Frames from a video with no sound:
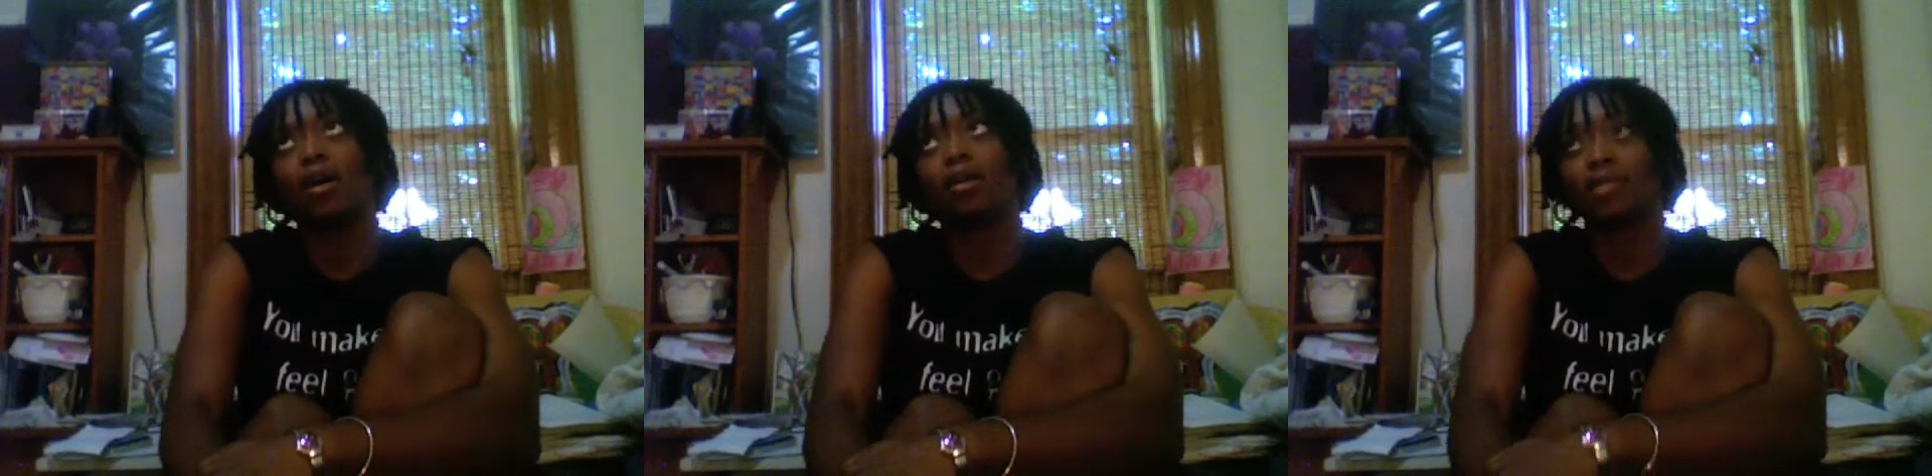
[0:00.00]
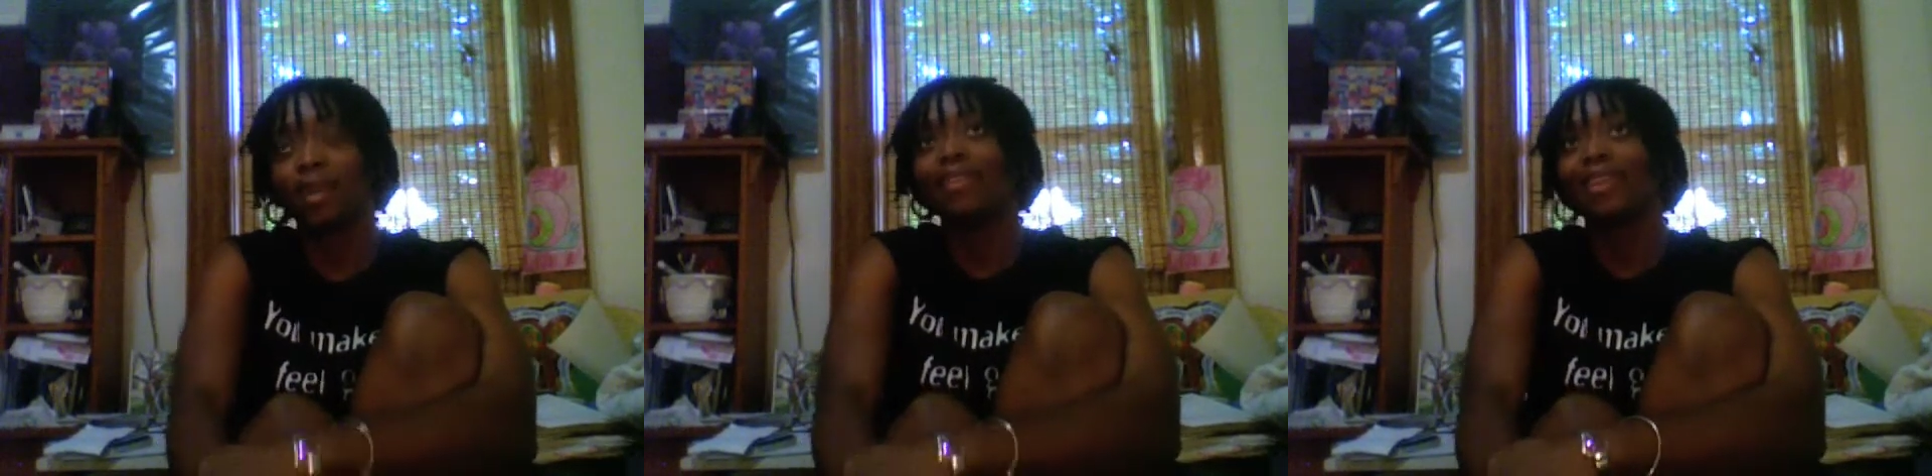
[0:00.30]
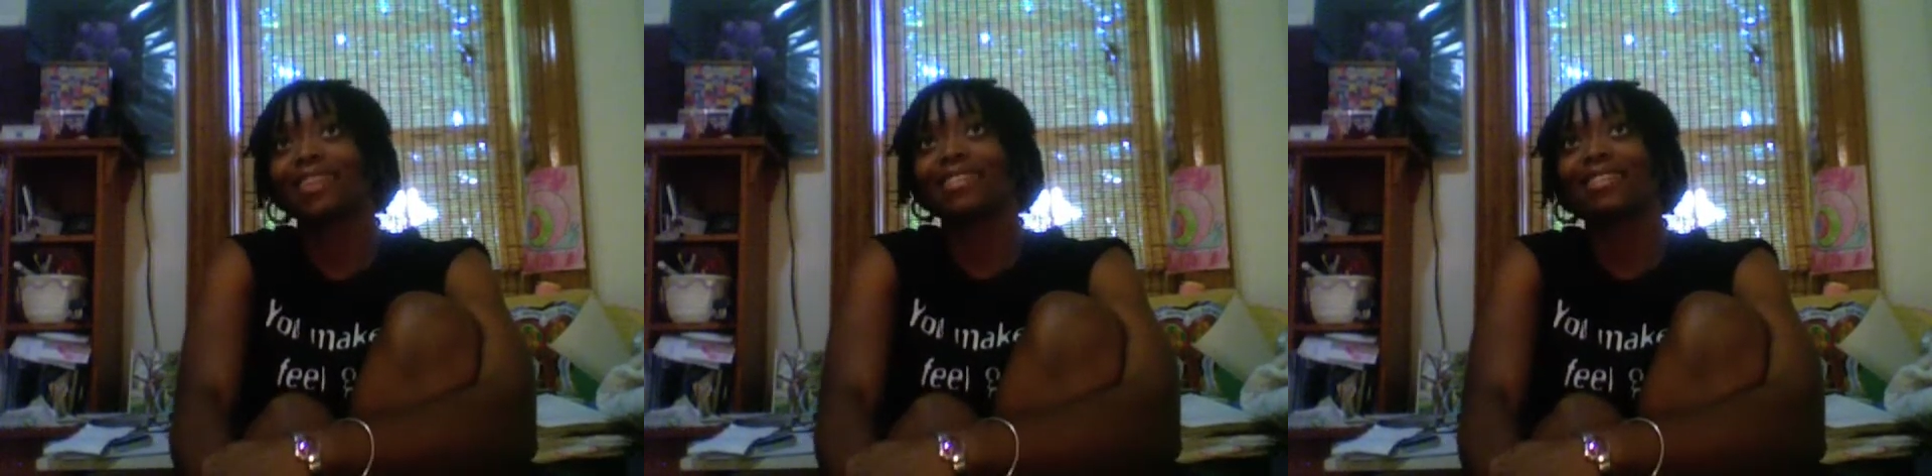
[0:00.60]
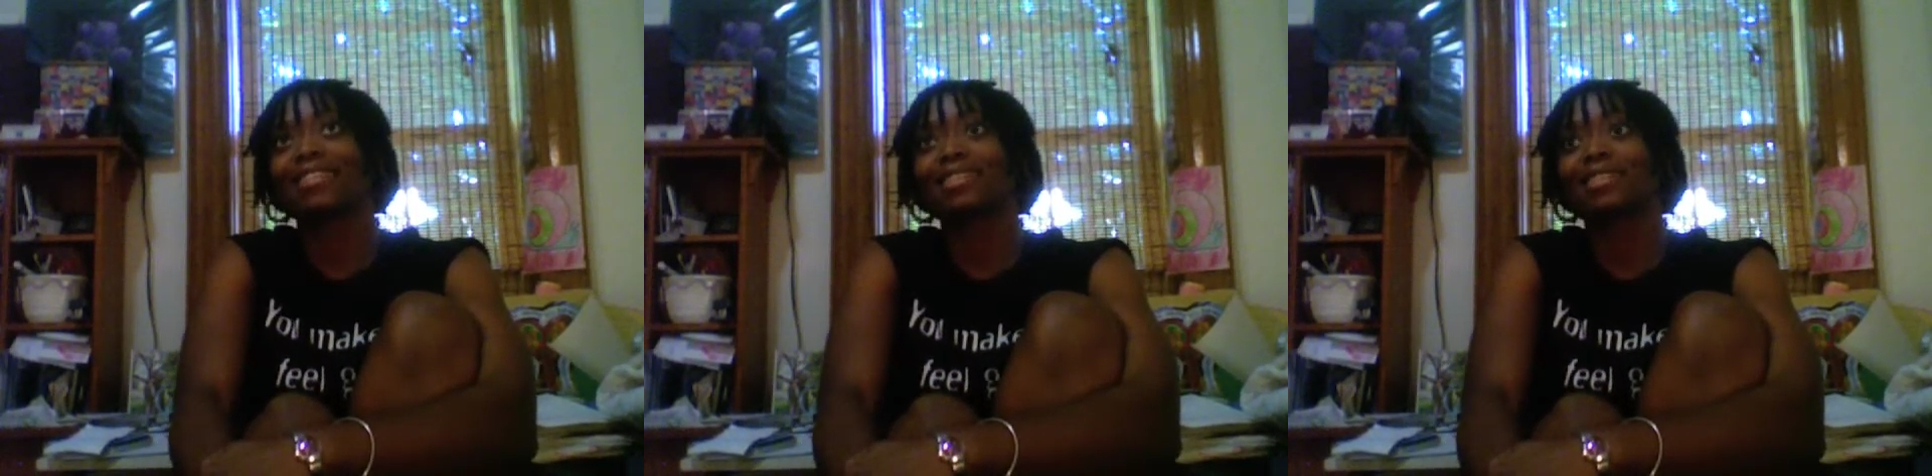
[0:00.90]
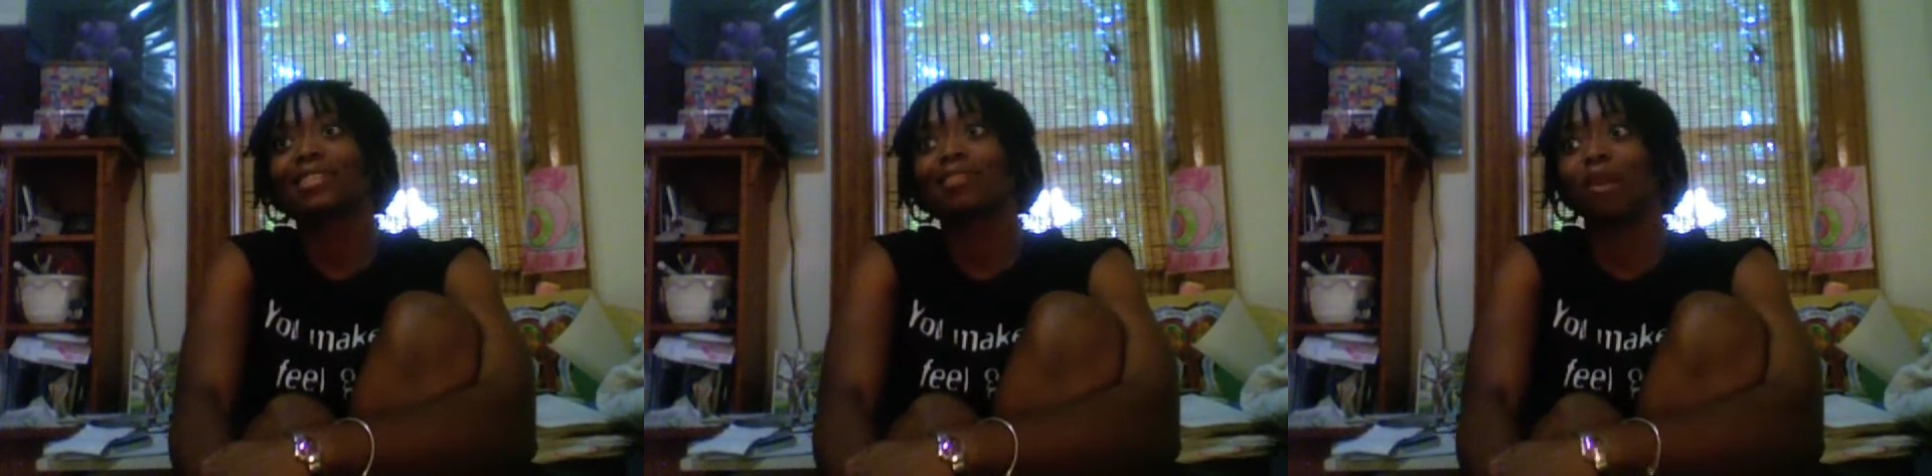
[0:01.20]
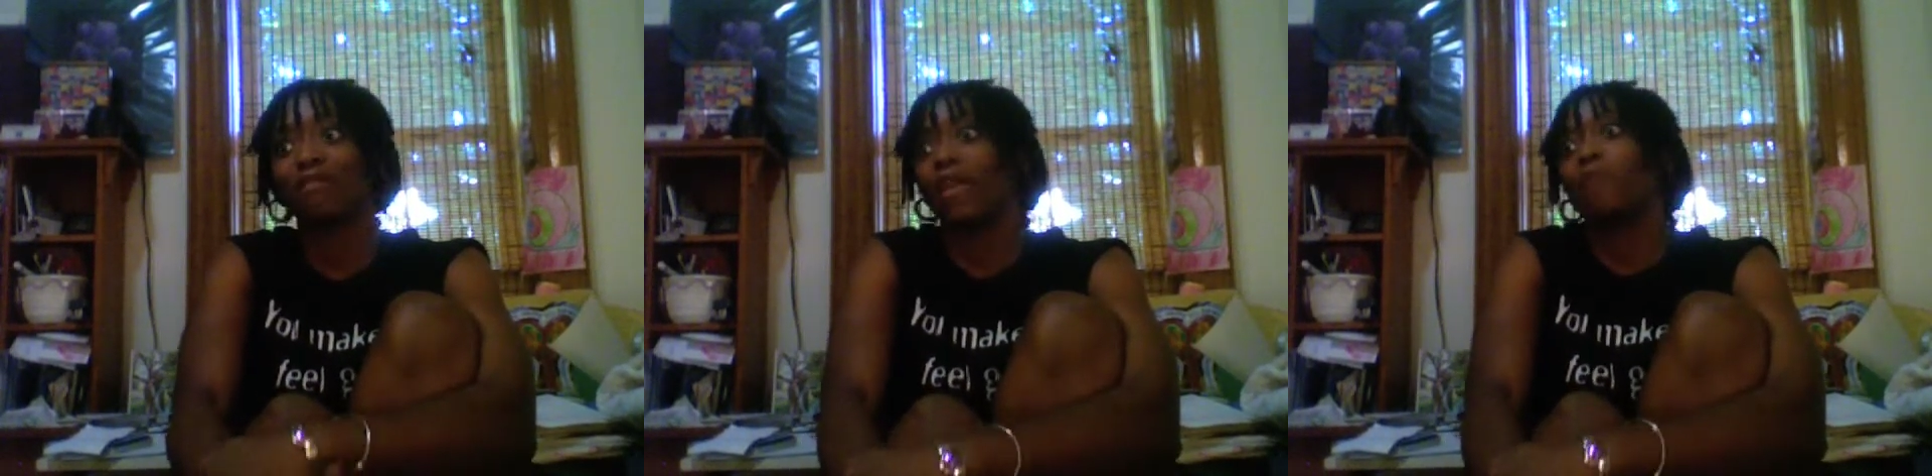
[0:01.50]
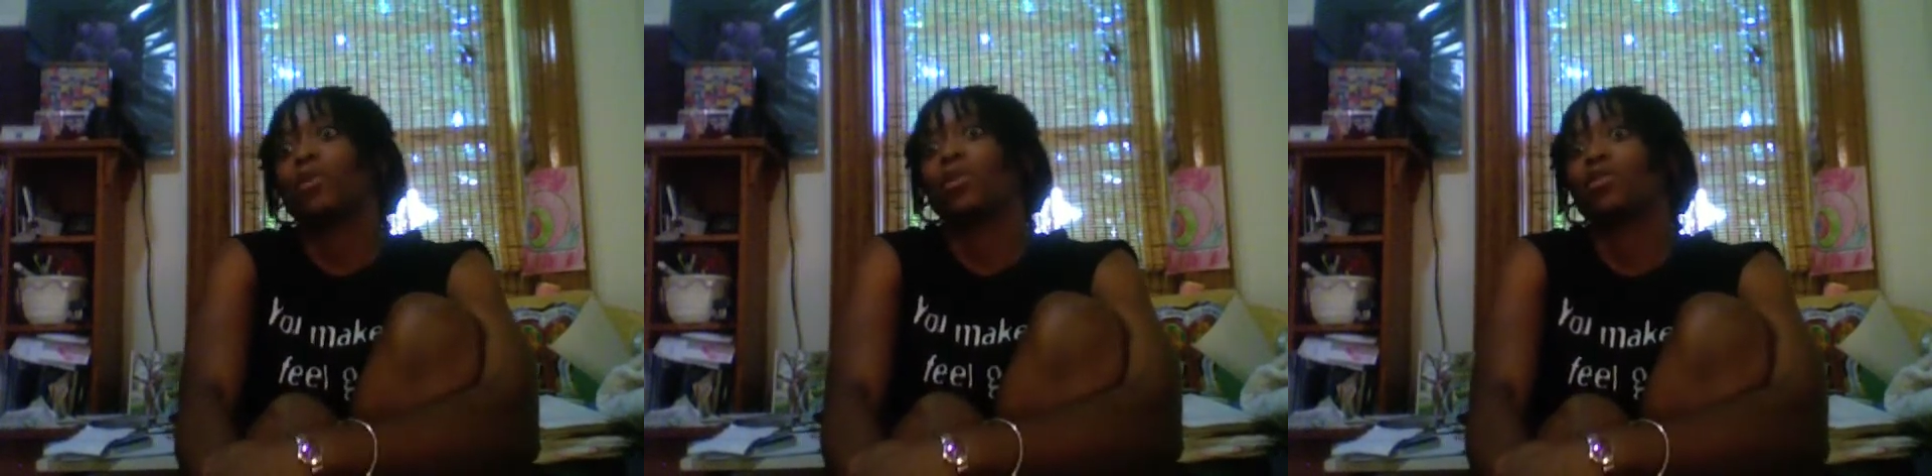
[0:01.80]
Second thing is my
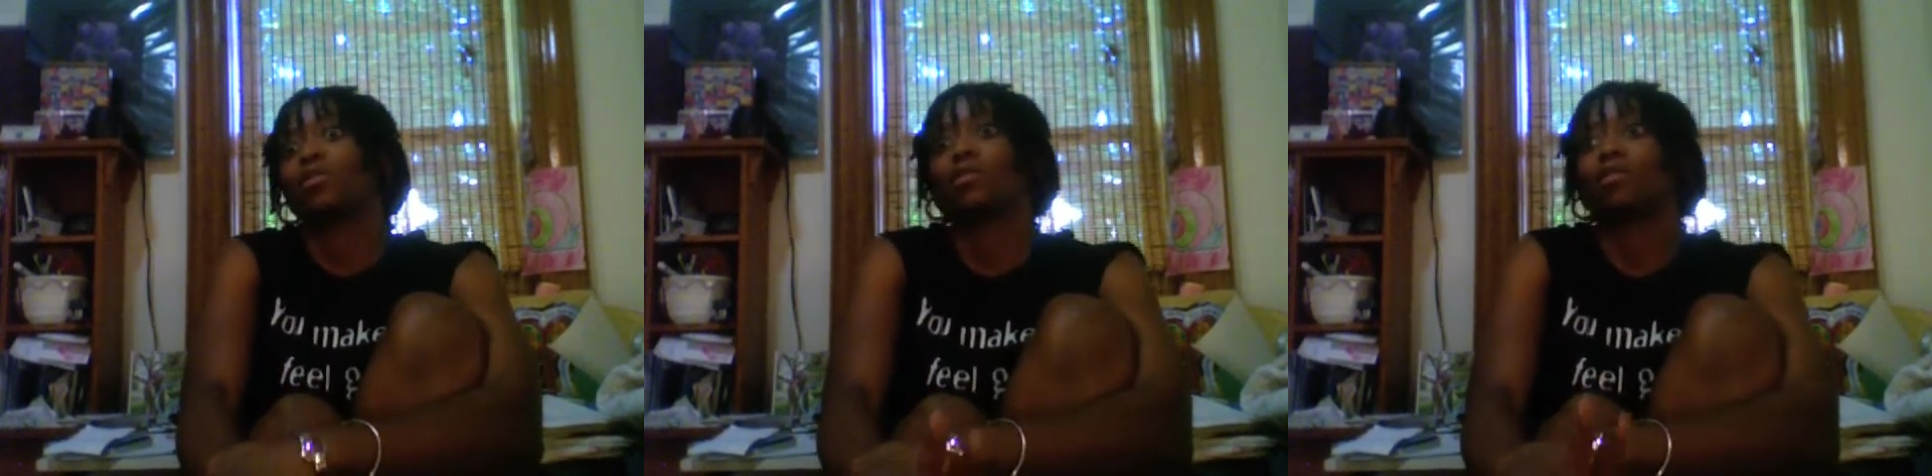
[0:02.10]
family and